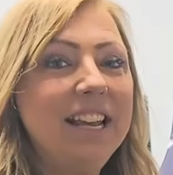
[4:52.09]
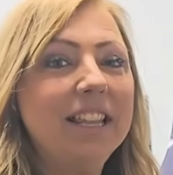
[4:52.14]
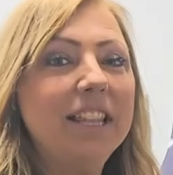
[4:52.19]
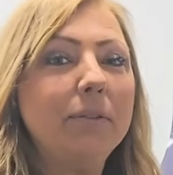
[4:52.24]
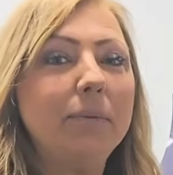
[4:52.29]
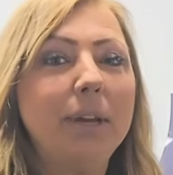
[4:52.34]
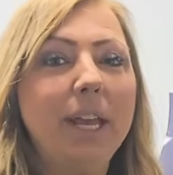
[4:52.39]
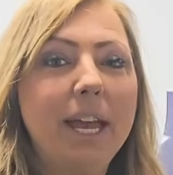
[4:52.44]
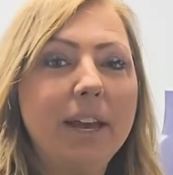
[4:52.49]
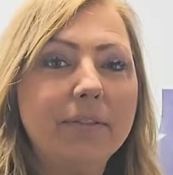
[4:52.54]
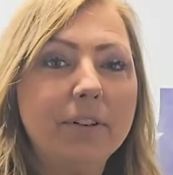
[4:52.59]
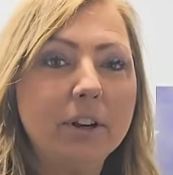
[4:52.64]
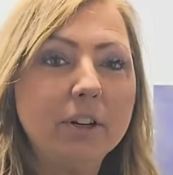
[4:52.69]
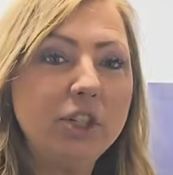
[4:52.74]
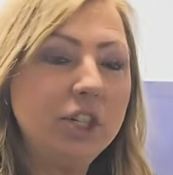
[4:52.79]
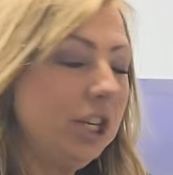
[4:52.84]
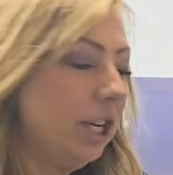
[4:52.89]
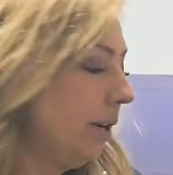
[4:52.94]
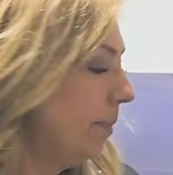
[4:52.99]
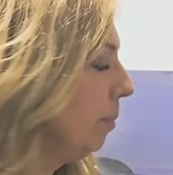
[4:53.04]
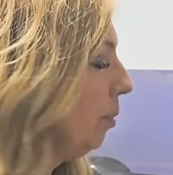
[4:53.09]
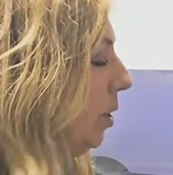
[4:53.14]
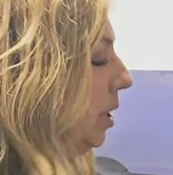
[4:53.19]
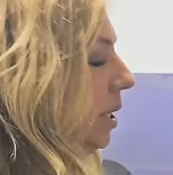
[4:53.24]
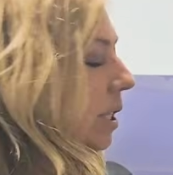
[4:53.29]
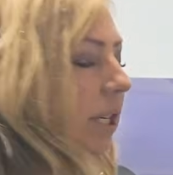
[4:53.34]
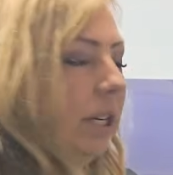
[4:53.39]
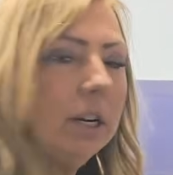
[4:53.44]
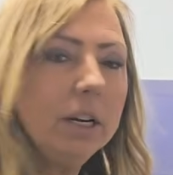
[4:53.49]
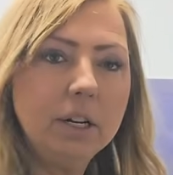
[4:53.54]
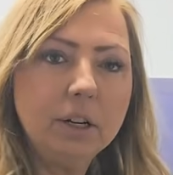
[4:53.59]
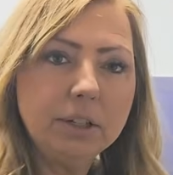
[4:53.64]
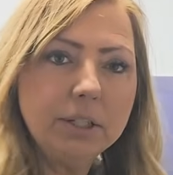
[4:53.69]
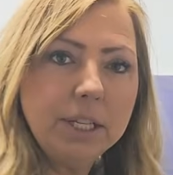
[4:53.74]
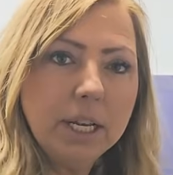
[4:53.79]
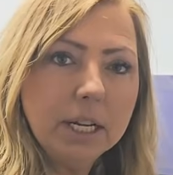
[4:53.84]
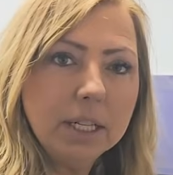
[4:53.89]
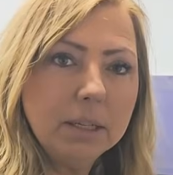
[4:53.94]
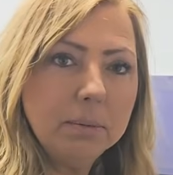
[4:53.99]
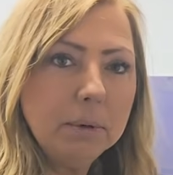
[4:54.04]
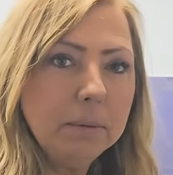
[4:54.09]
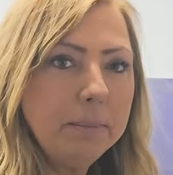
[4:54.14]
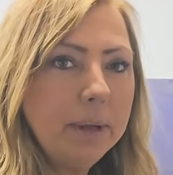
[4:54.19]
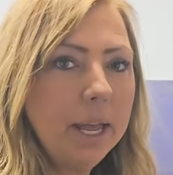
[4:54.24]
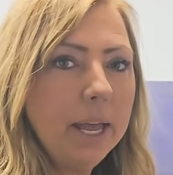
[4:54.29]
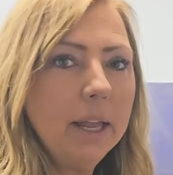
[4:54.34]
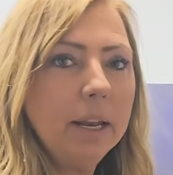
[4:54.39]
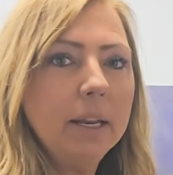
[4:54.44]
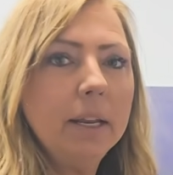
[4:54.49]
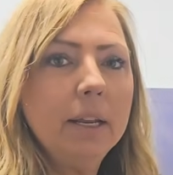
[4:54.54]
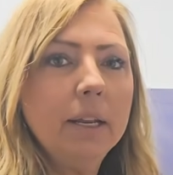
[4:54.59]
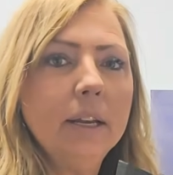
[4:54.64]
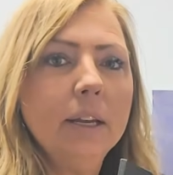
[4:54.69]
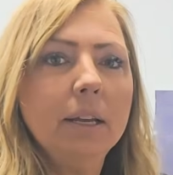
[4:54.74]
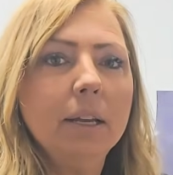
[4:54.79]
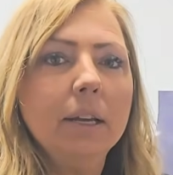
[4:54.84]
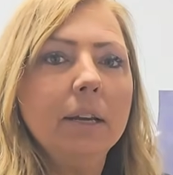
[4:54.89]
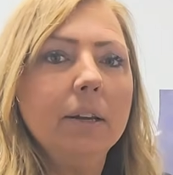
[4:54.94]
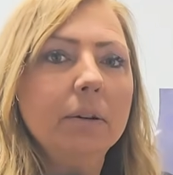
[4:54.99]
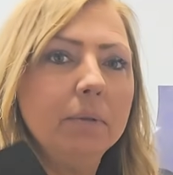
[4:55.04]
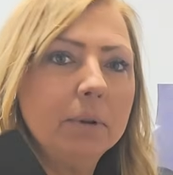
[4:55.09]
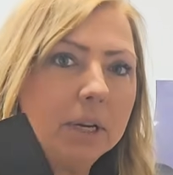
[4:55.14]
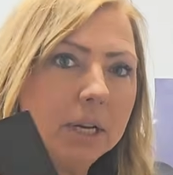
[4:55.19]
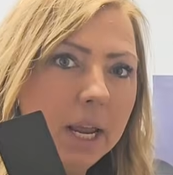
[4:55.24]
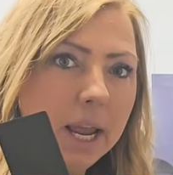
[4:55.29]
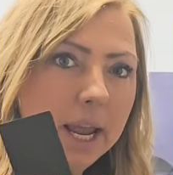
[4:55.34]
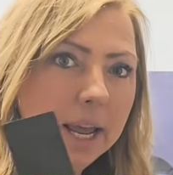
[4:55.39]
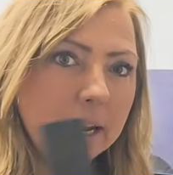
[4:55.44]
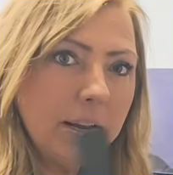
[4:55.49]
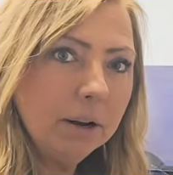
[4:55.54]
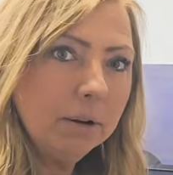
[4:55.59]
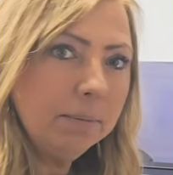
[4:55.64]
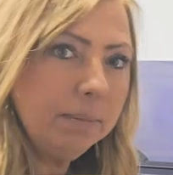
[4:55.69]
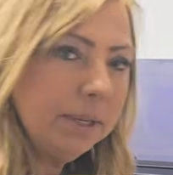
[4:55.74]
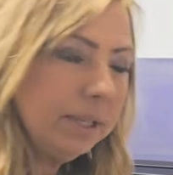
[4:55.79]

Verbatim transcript: Now that we have our jig printed on our Seclama mat, we're gonna add our